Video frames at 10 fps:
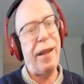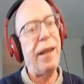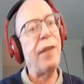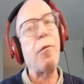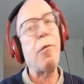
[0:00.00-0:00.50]

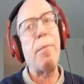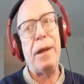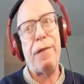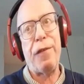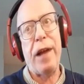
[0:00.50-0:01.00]
into a
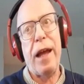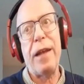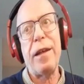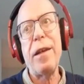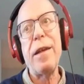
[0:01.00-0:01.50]
B
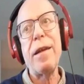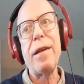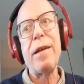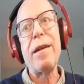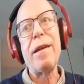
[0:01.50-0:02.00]
flat.
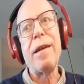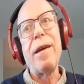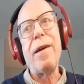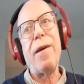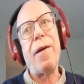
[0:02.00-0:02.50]

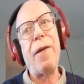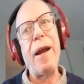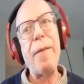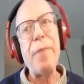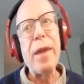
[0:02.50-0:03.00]

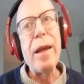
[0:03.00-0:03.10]
Alright,